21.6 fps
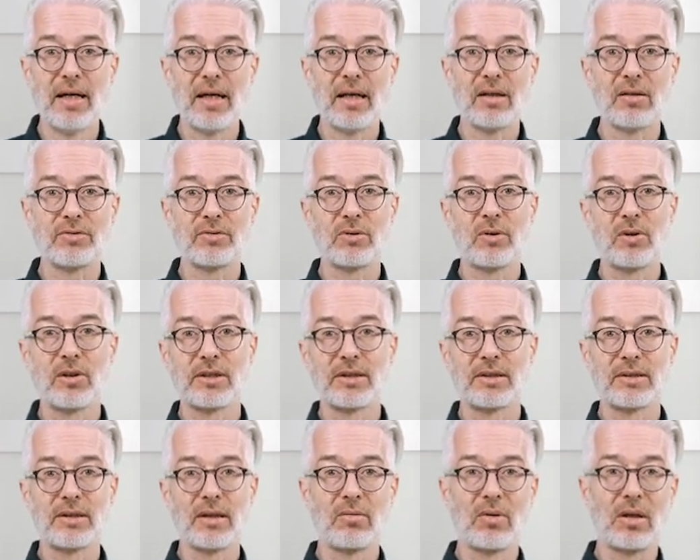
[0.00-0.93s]
And of
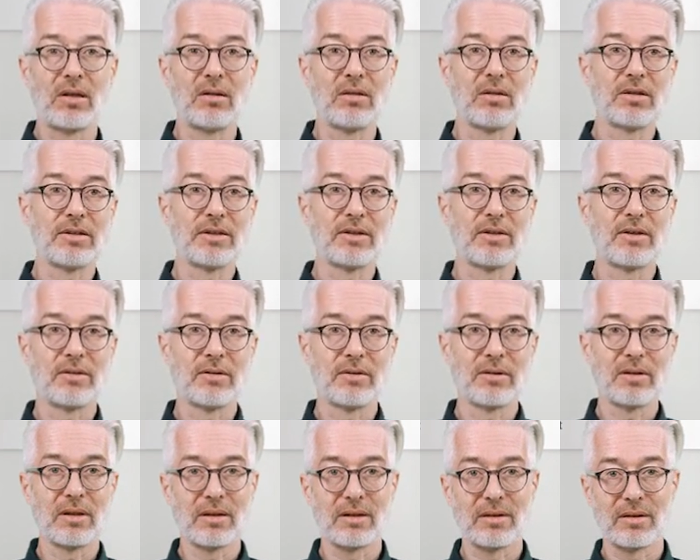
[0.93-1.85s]
course, there are also
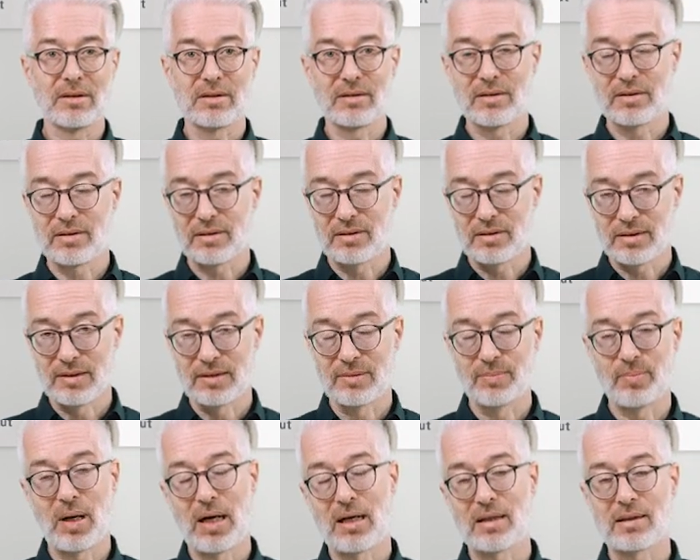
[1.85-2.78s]
uh, uh,
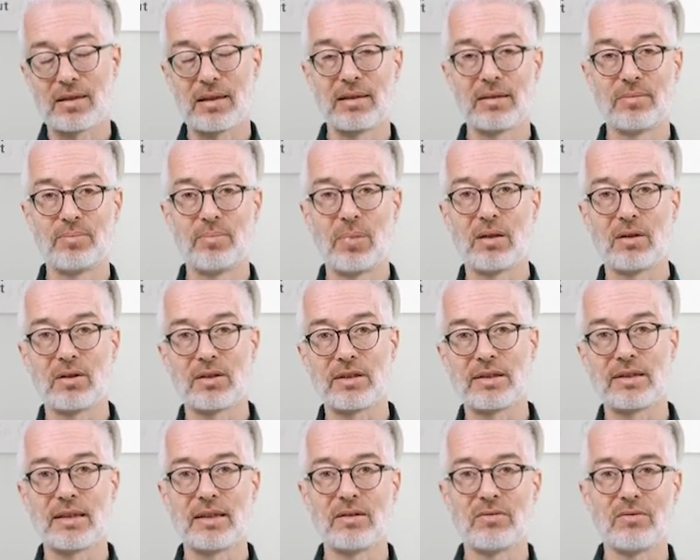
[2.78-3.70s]
SPARQL
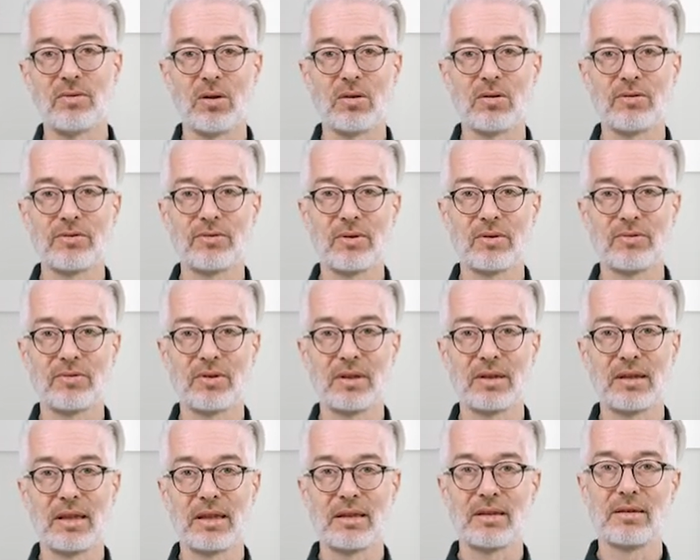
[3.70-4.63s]
parts involved of
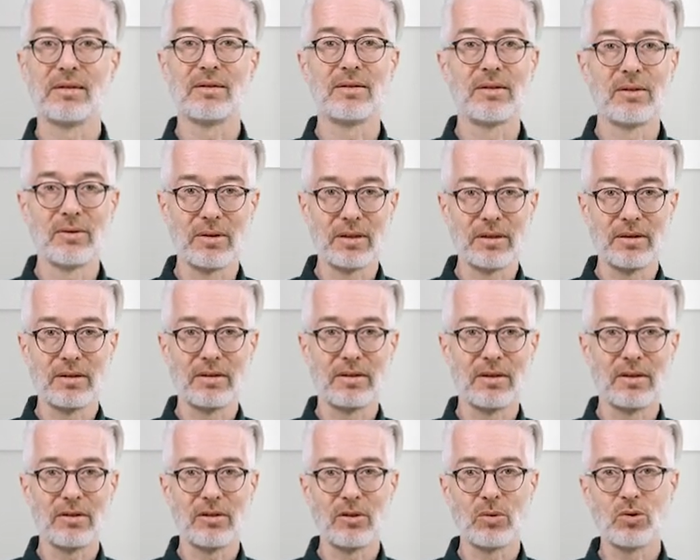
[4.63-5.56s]
it. And so this
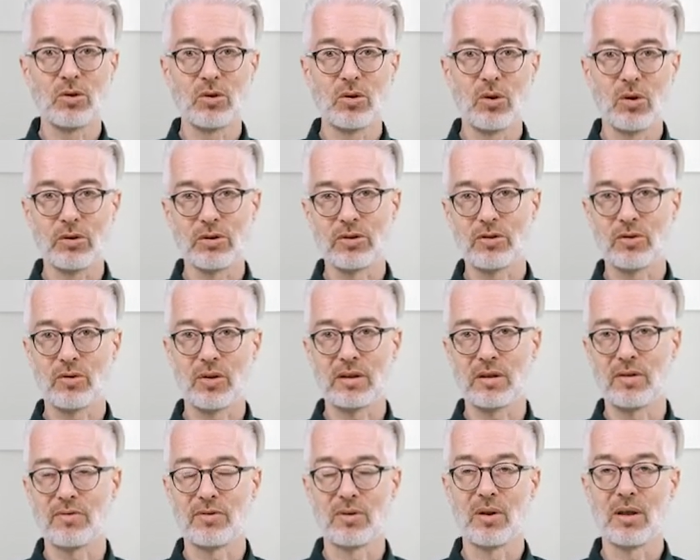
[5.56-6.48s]
is a huge
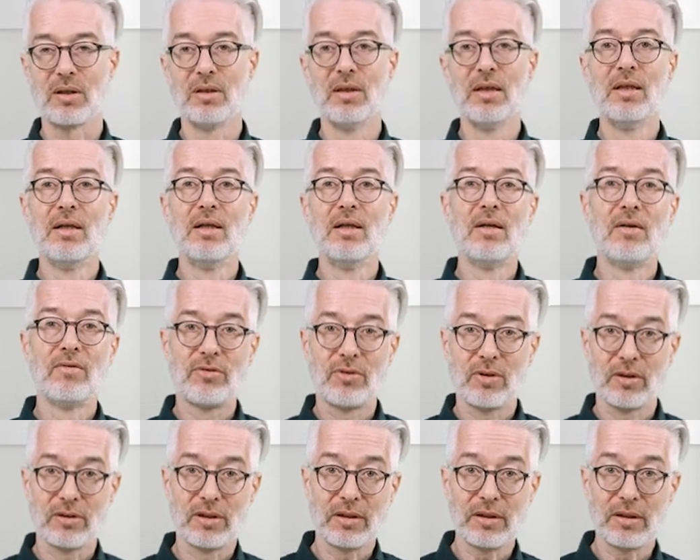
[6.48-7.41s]
construct. If you're
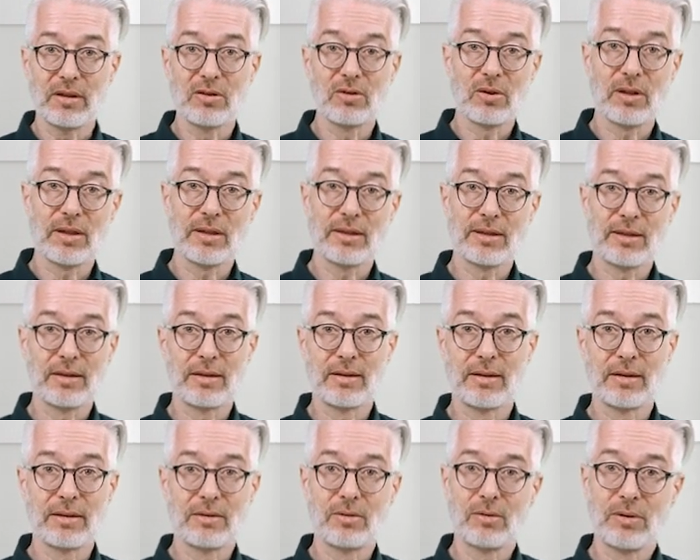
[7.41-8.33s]
further interested
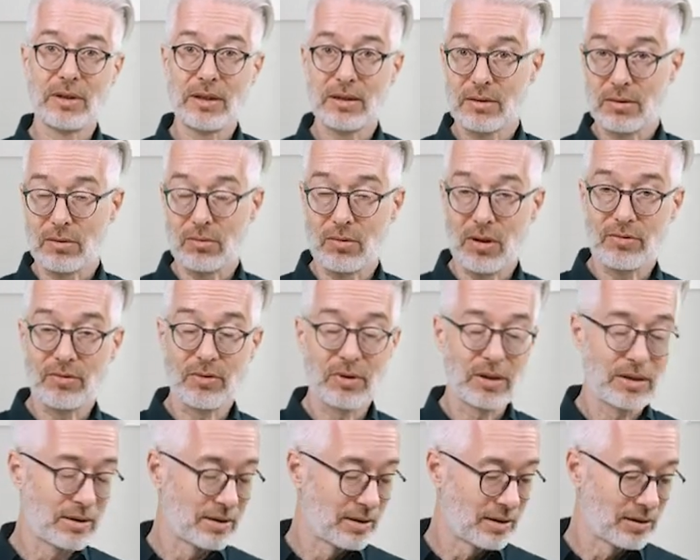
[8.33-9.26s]
in it, read the
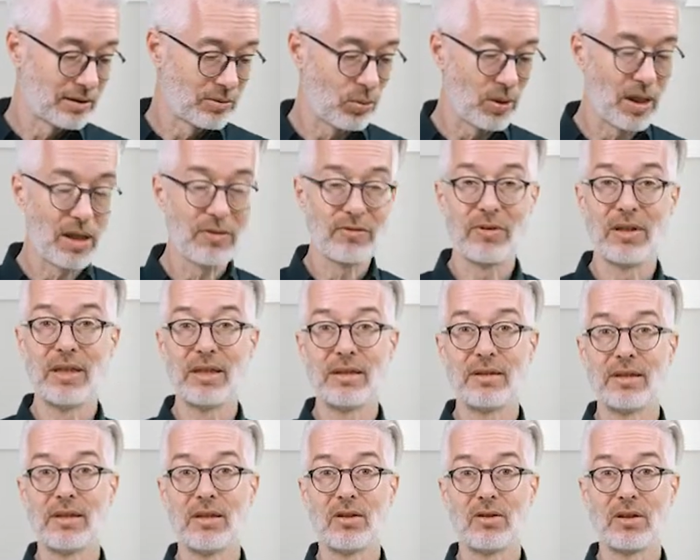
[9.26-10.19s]
references we have
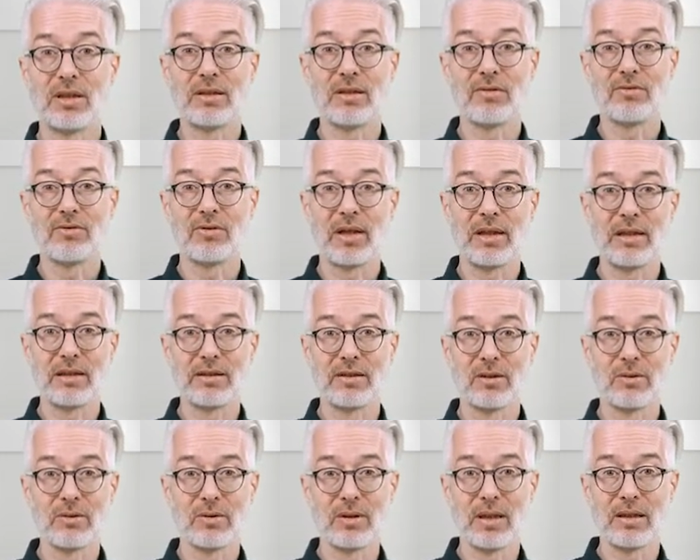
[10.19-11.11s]
linked here in the file.
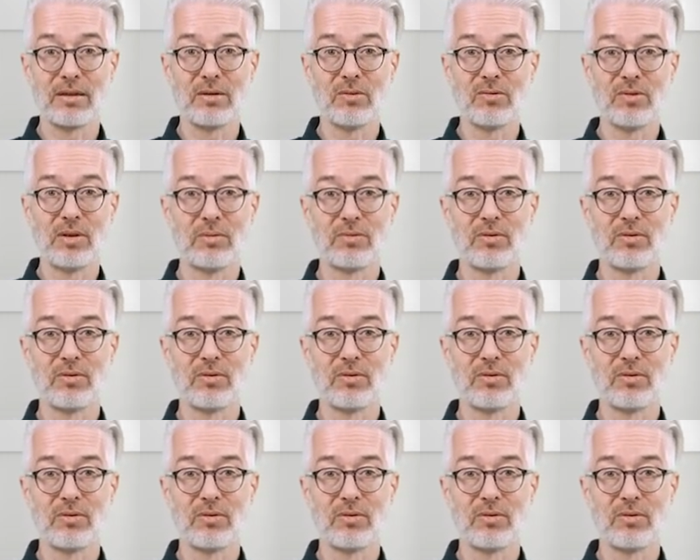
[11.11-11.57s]
So then you will